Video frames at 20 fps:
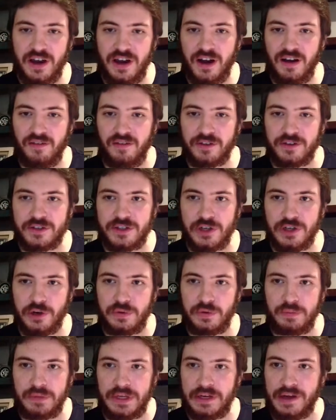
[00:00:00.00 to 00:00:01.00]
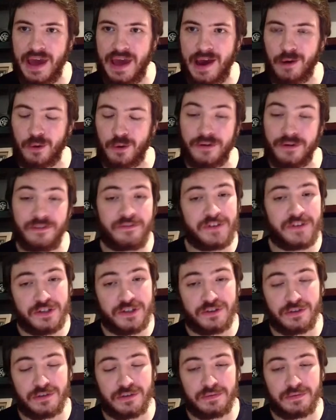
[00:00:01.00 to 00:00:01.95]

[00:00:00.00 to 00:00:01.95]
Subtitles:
of the show and being our official